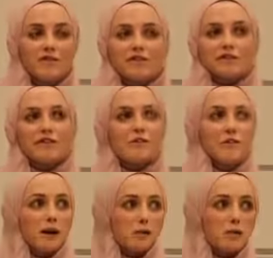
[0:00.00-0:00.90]
Jesus
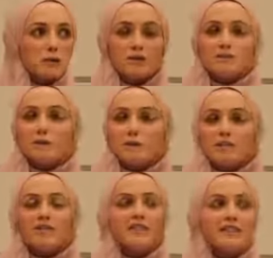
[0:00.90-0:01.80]
and Muhammad were
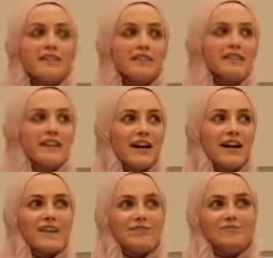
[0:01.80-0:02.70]
imposters.
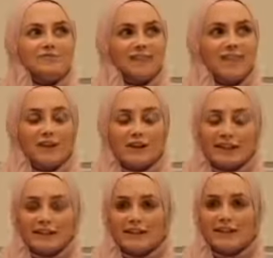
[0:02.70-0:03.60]
You know,
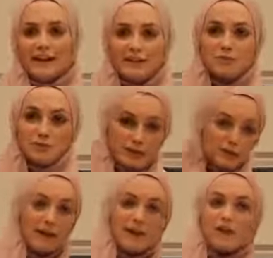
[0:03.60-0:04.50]
that's
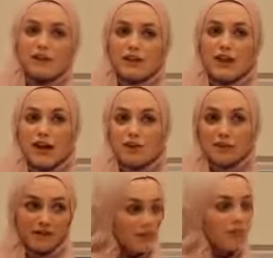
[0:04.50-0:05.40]
pretty much
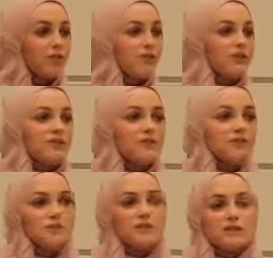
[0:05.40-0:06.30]
how my philosophy
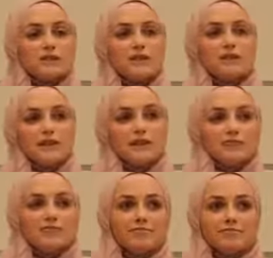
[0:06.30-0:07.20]
teacher taught us,
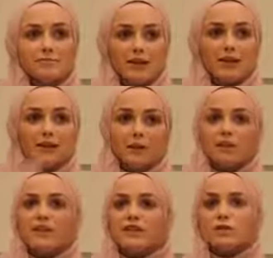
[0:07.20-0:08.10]
you know,
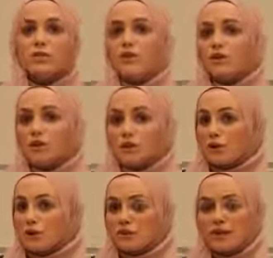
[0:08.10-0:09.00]
what religion was,
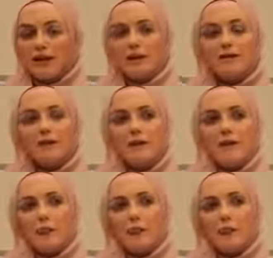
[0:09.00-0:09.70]
what it was about.